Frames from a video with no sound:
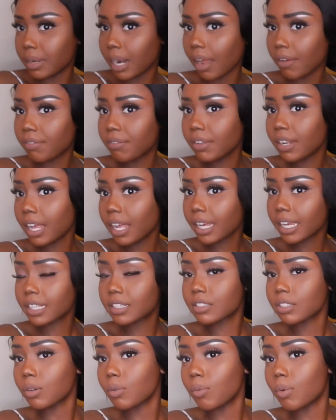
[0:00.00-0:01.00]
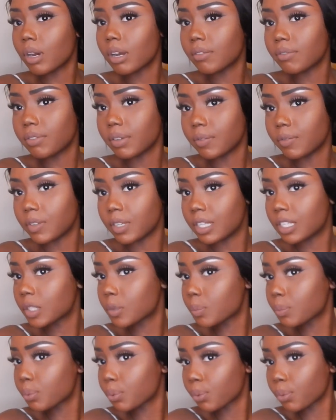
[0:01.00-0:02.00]
but I feel like it's a one fifty.
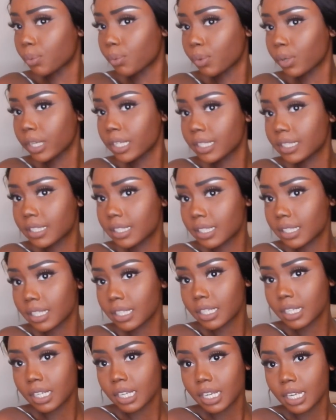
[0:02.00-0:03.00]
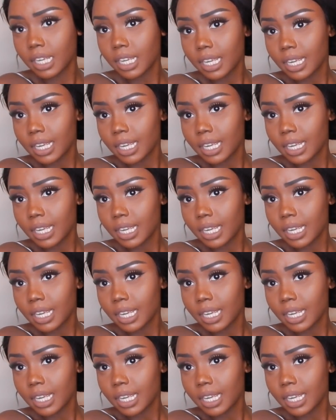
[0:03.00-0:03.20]
It's pretty,